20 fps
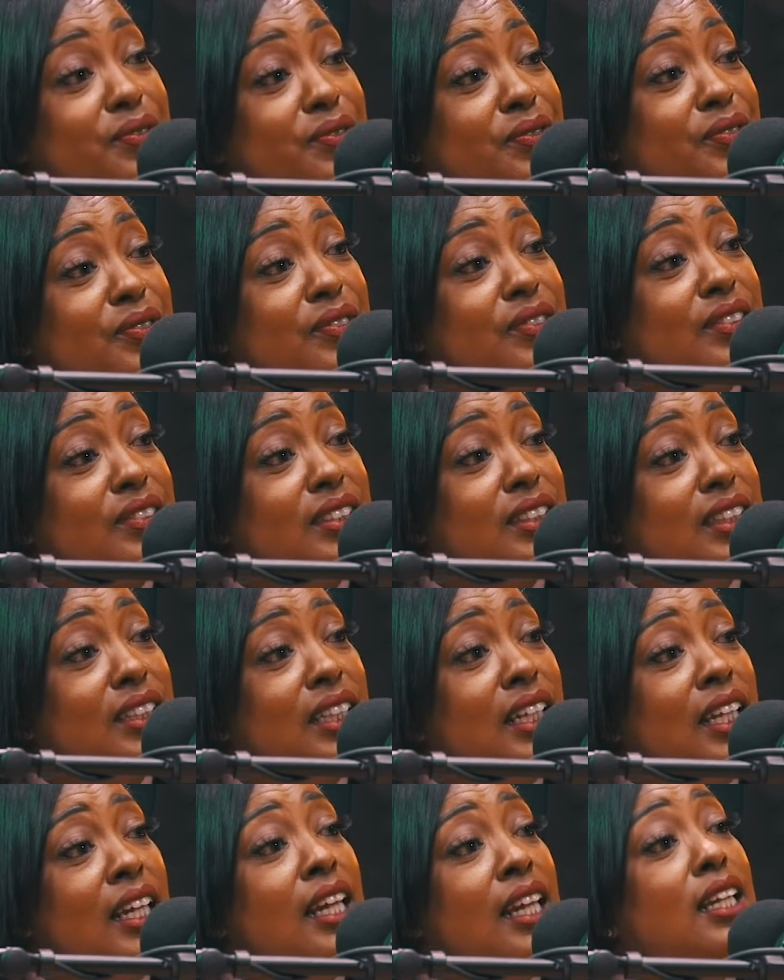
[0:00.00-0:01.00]
He's flipping.
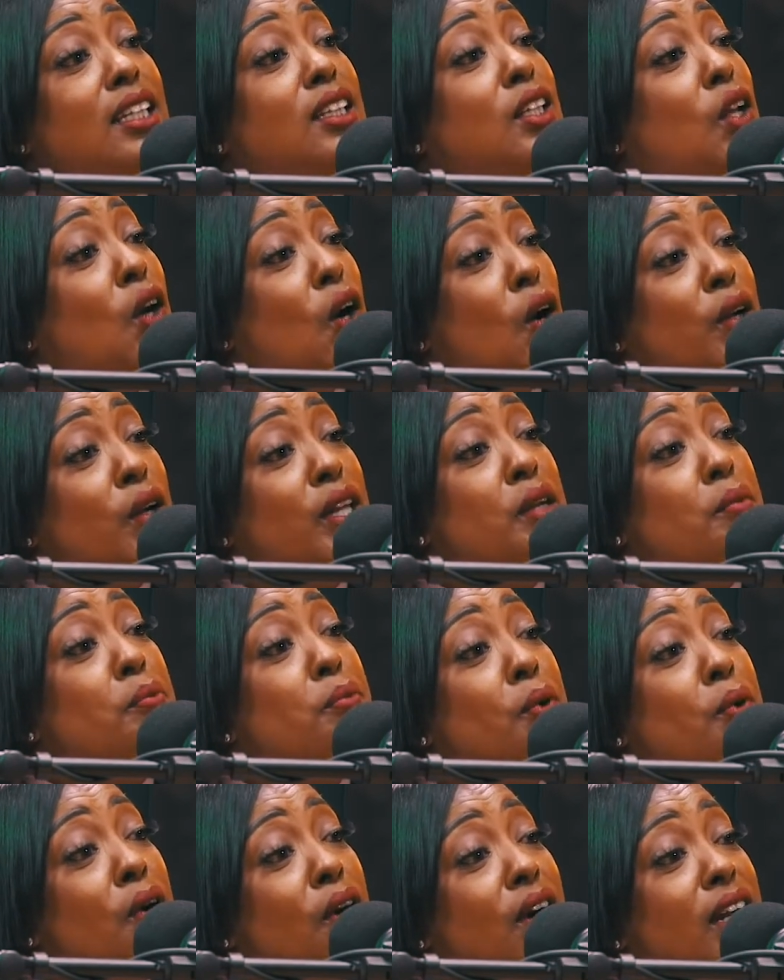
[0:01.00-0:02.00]
No, he
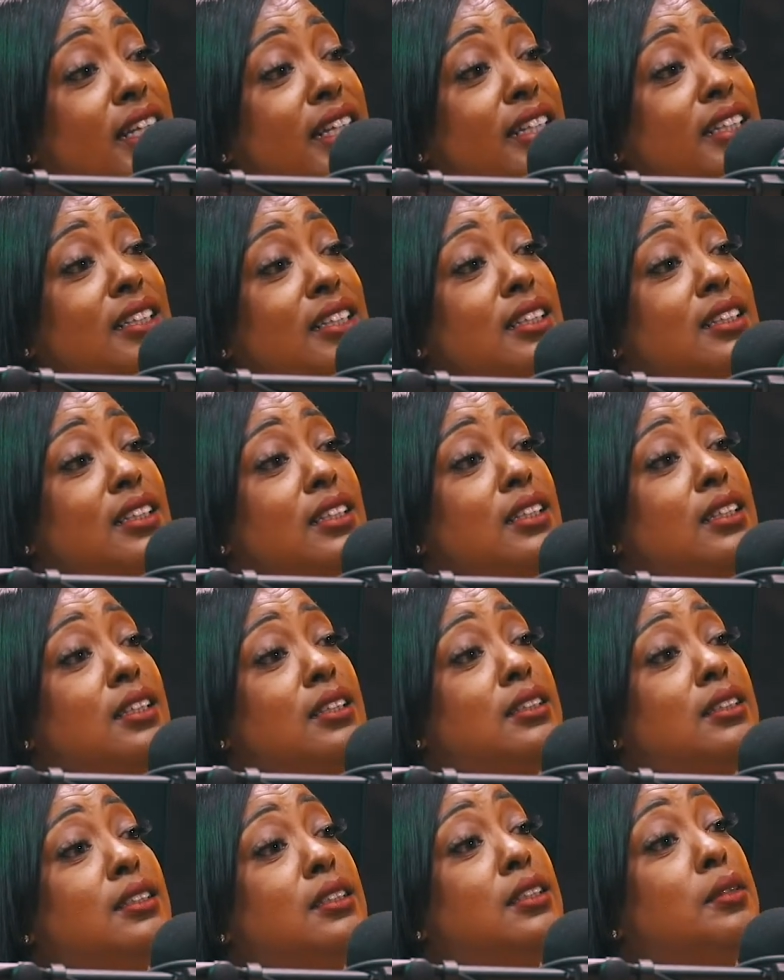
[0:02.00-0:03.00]
bought it
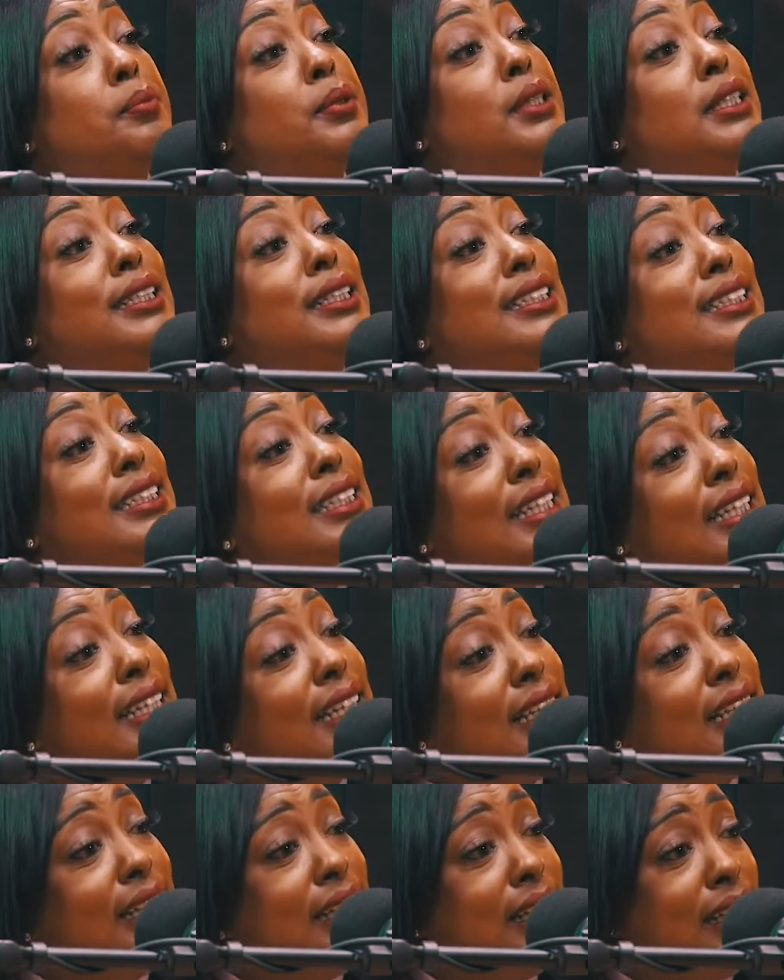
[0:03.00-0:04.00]
to put a
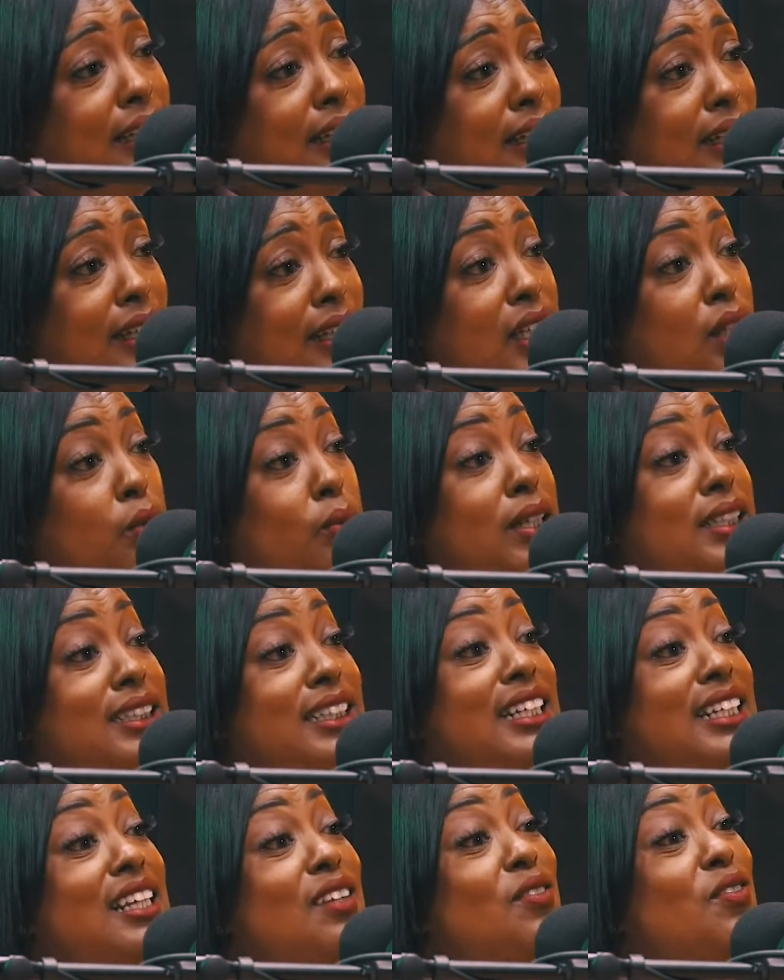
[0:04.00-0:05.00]
tenant in it. He was
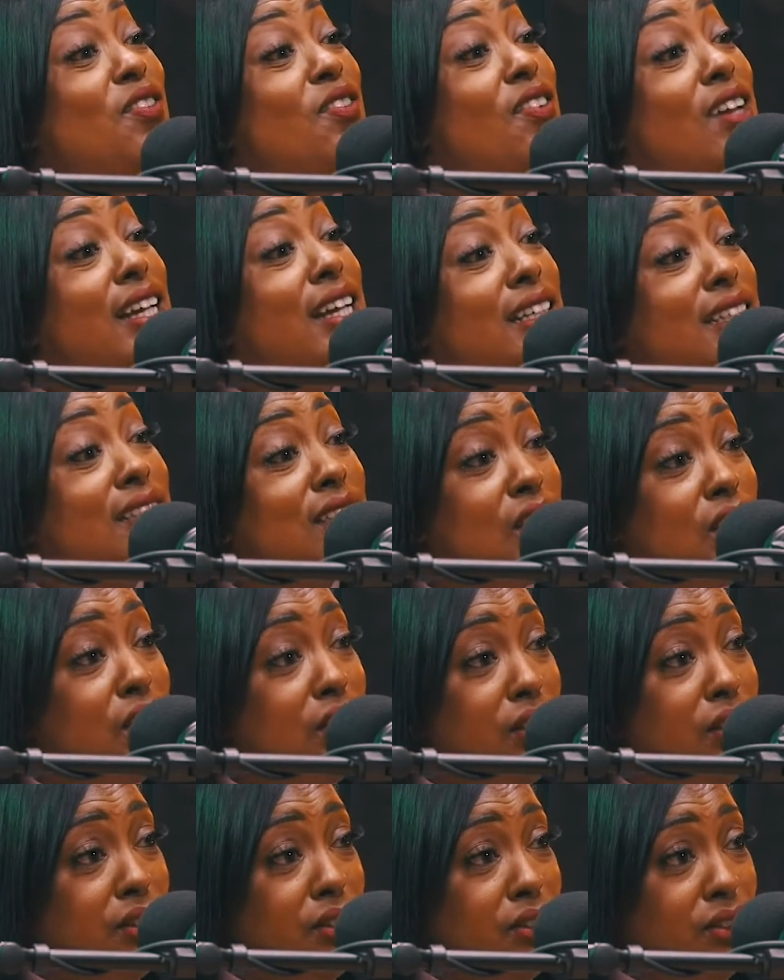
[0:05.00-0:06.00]
an
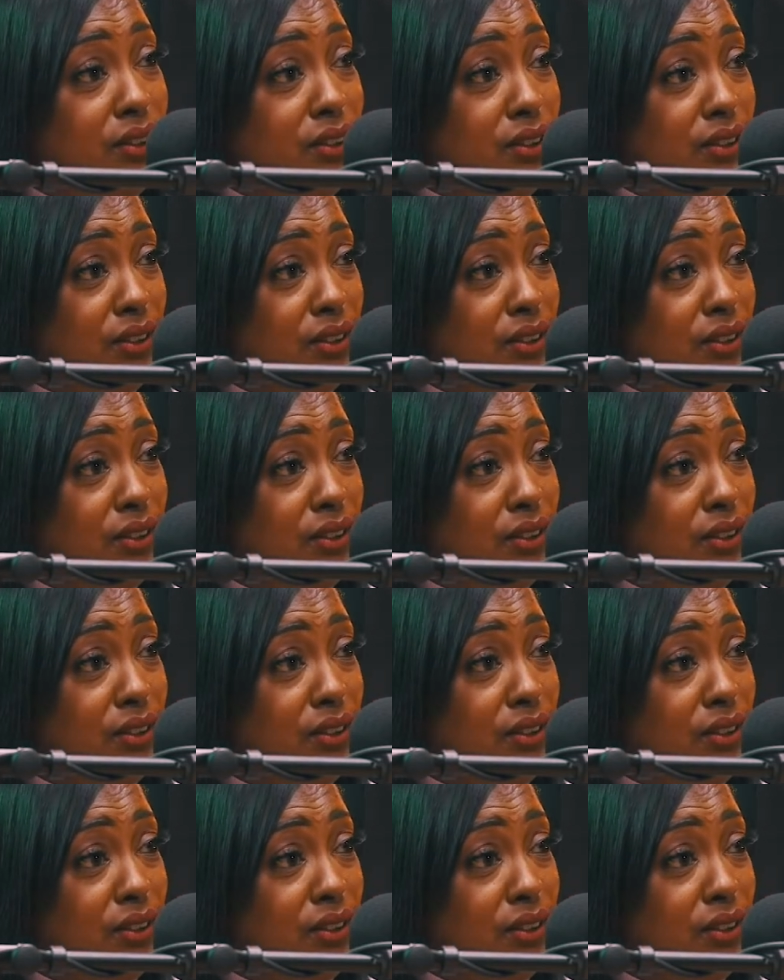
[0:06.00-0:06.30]
investor.